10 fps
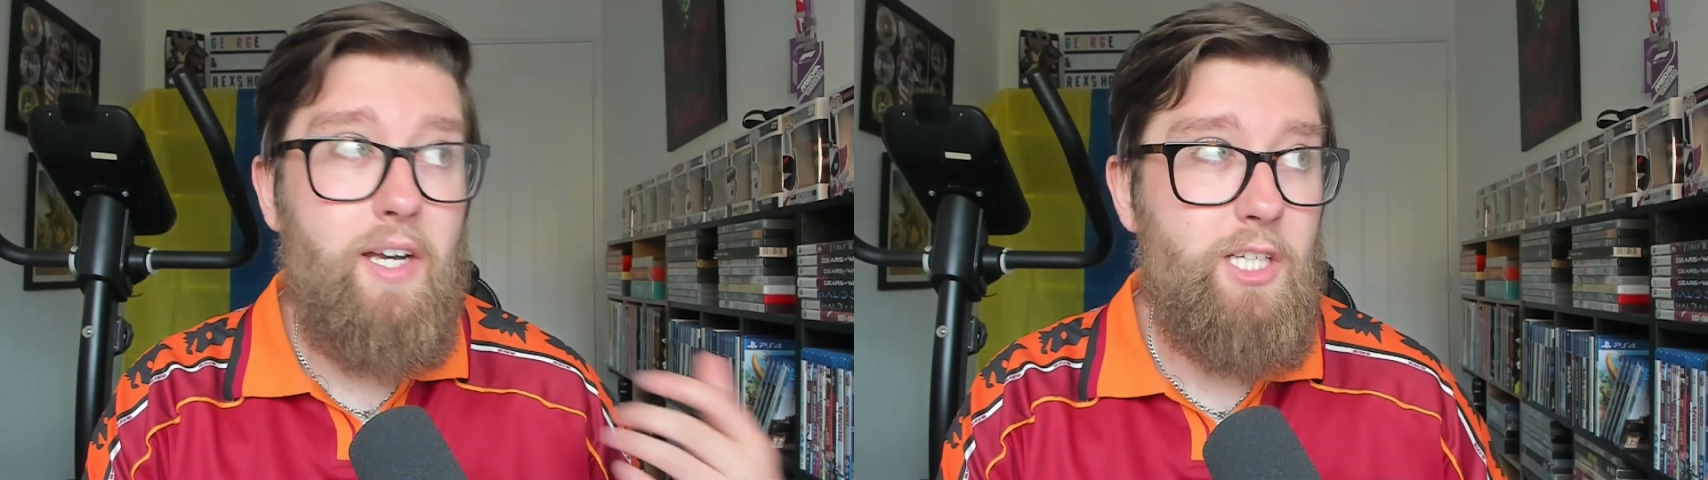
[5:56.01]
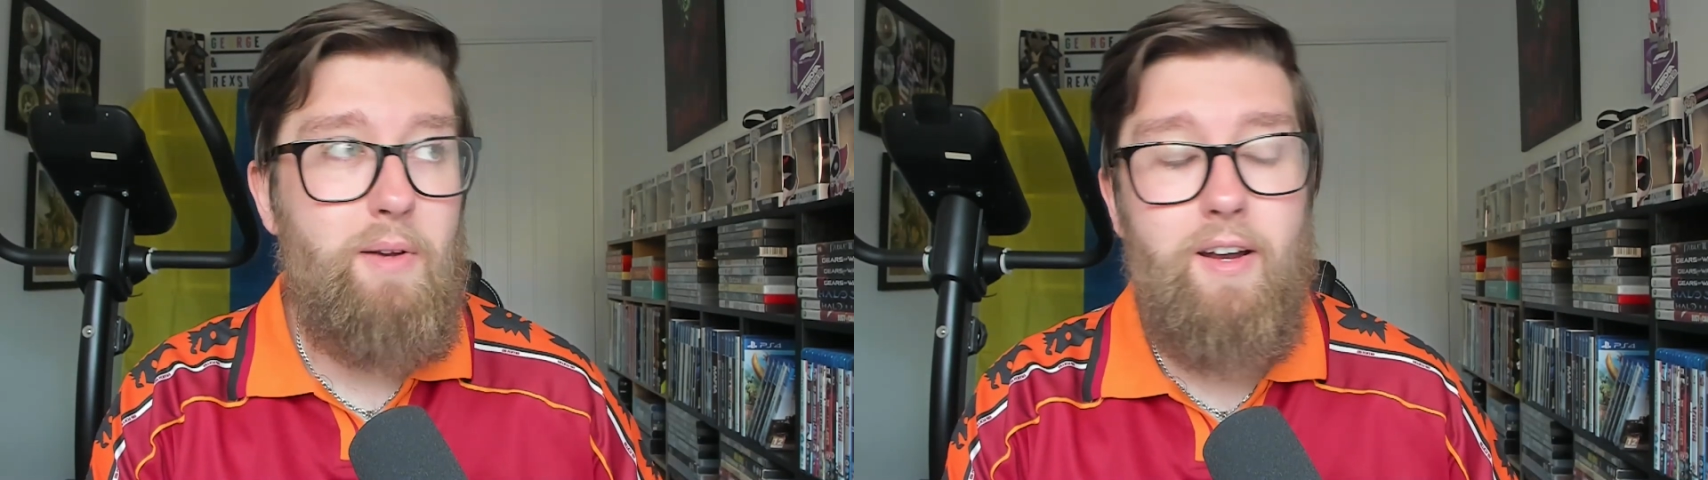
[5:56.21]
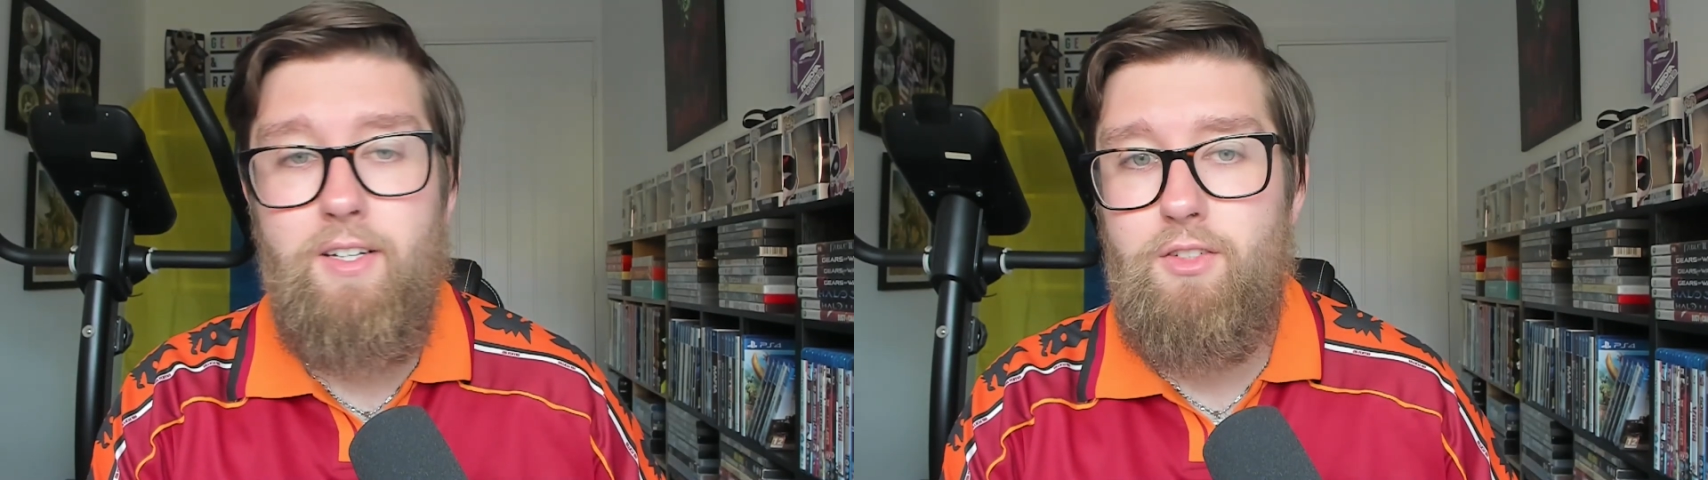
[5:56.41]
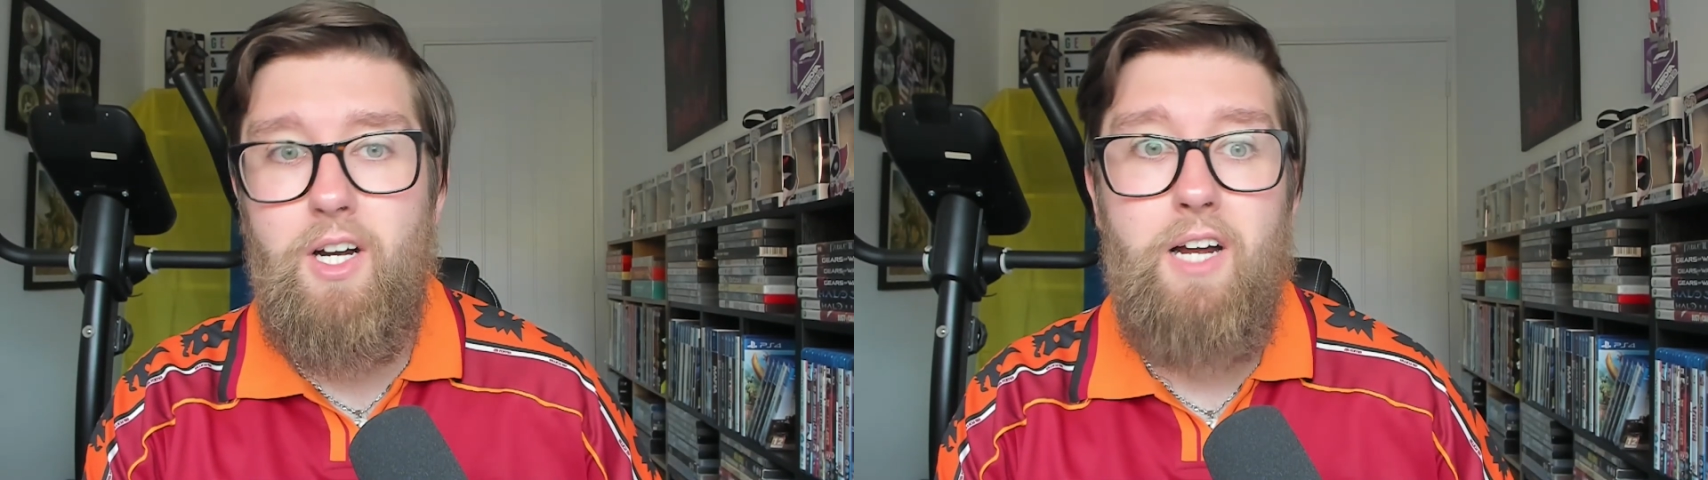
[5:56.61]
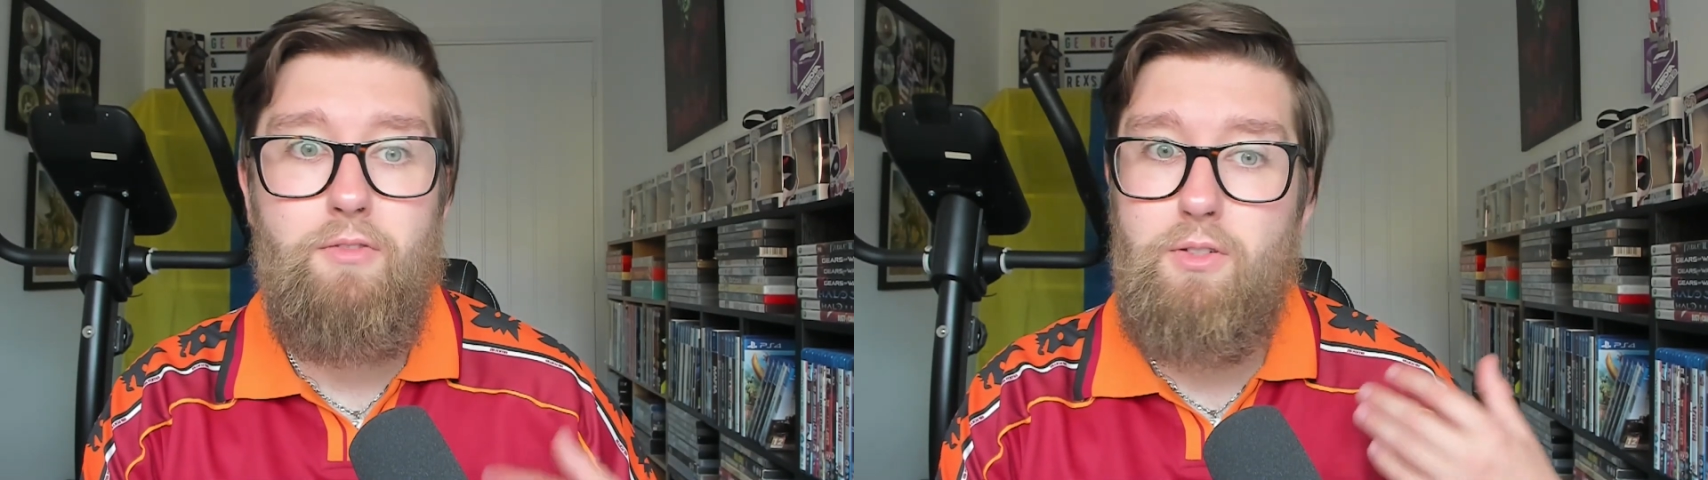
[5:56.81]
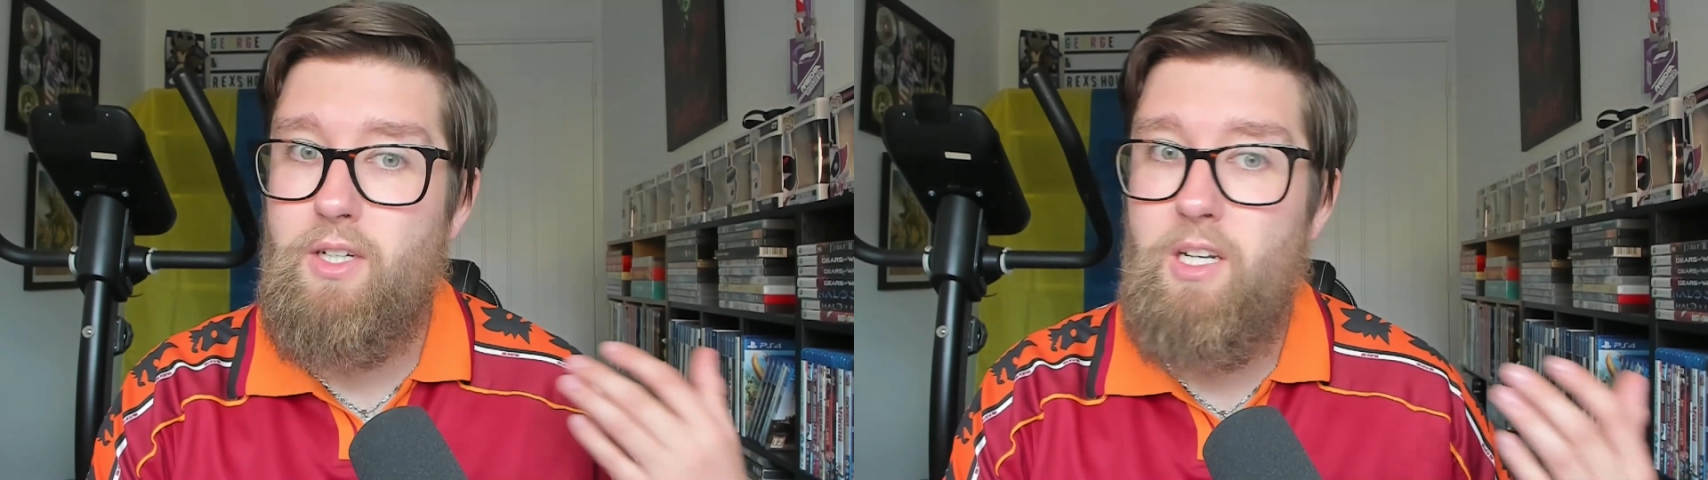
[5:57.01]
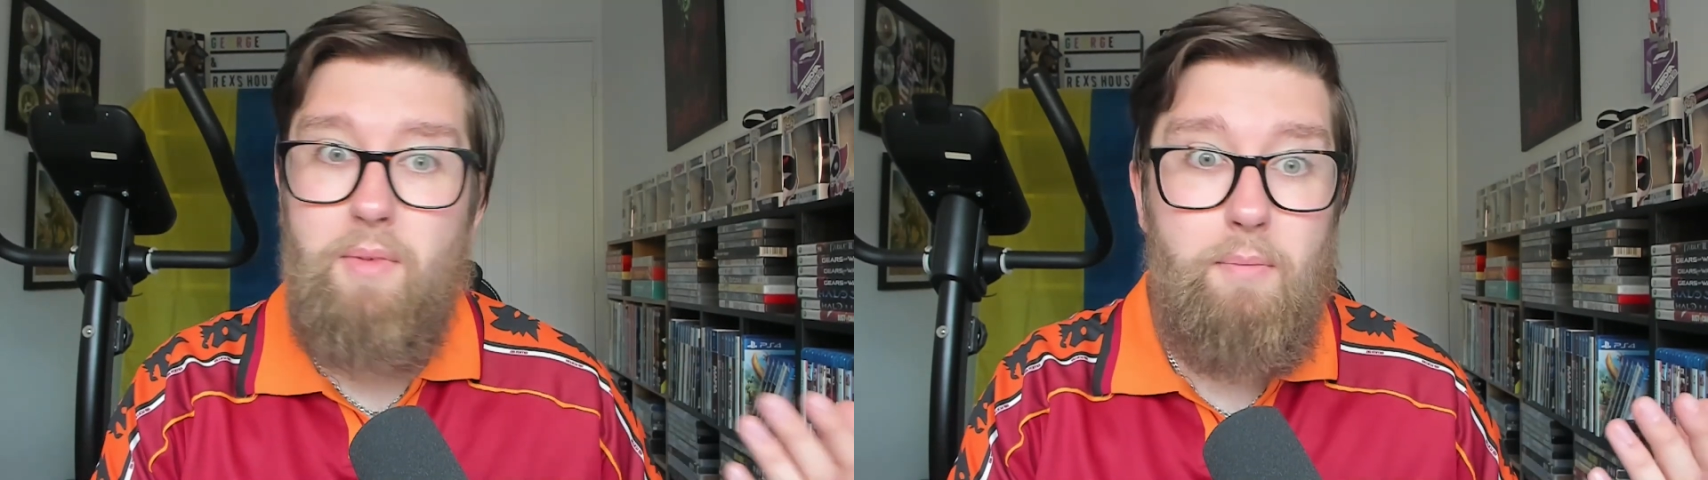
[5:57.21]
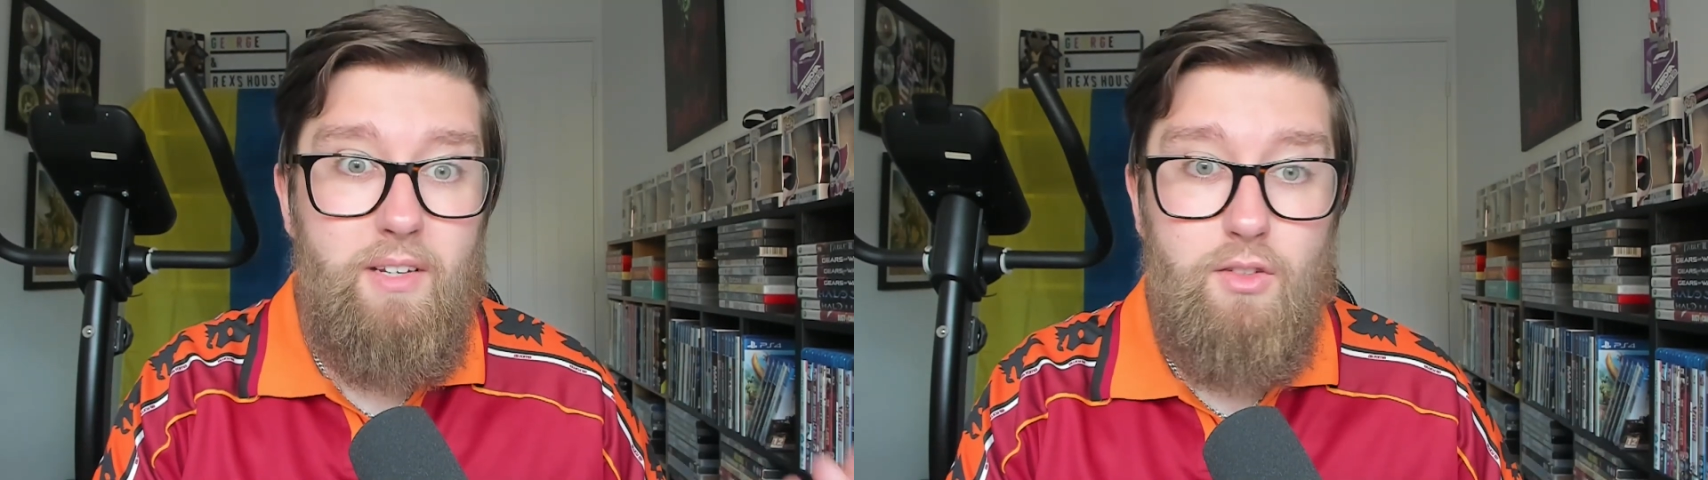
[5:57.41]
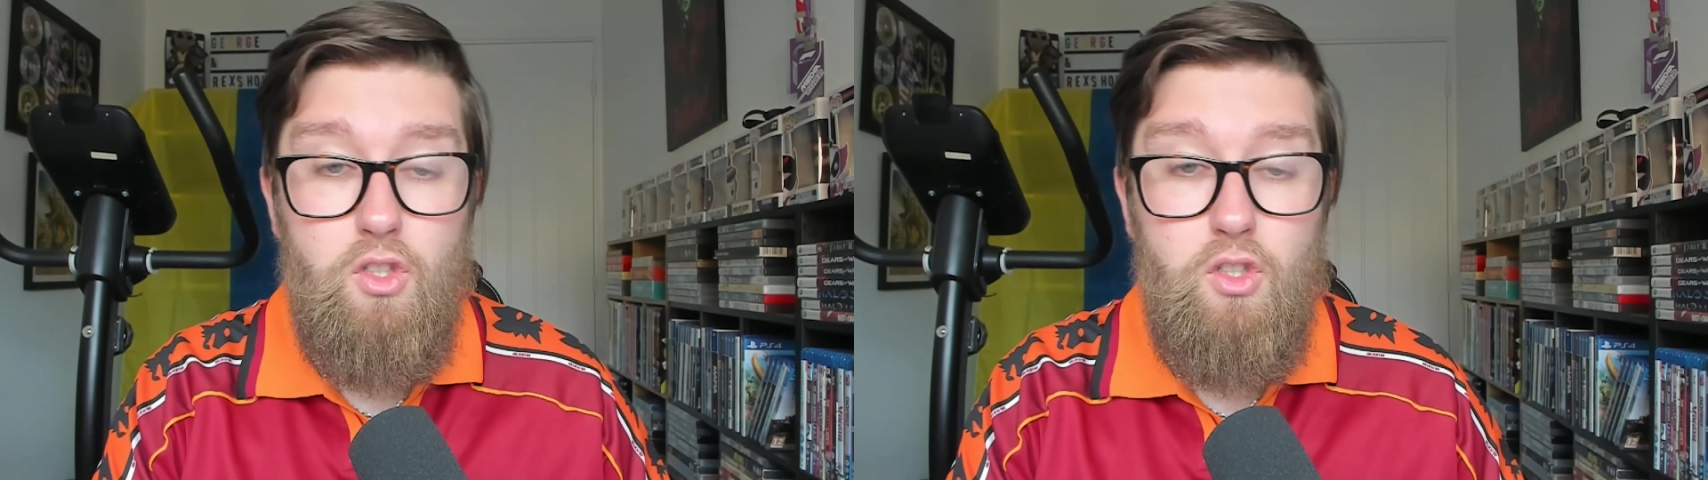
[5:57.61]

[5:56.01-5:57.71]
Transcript: experienced driver who's going to be a bit of a